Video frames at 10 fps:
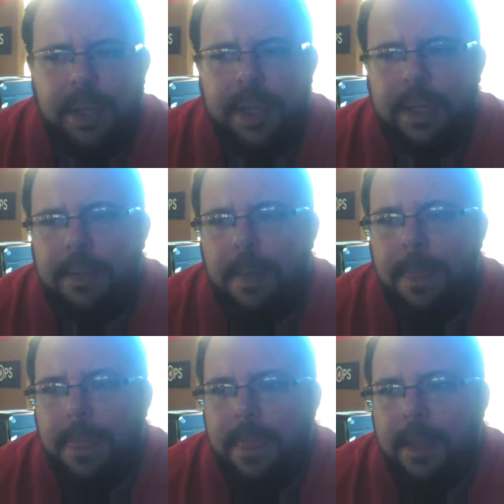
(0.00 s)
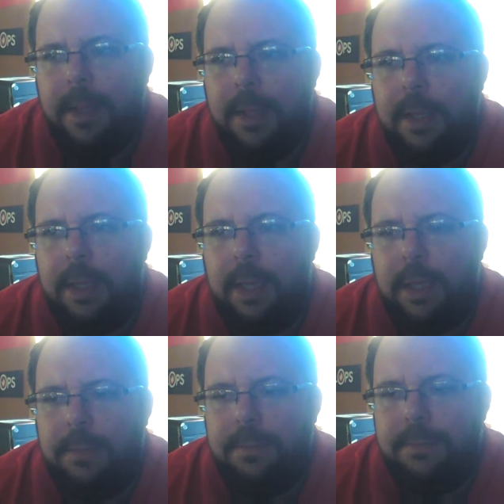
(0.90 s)
but uh,
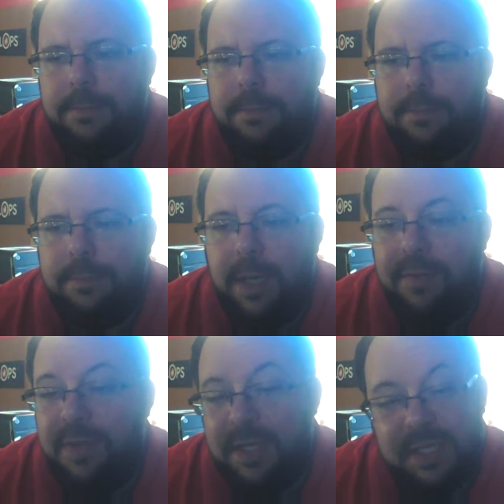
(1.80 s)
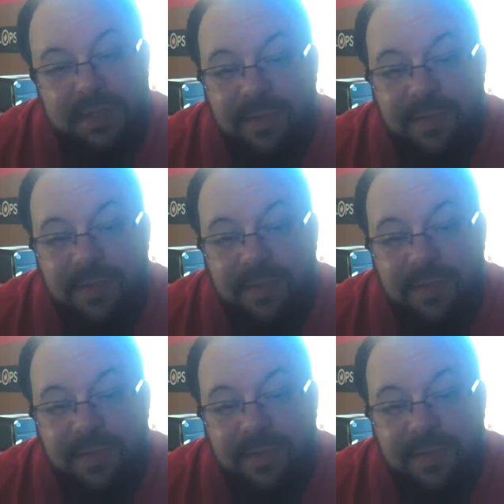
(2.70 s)
um, everything's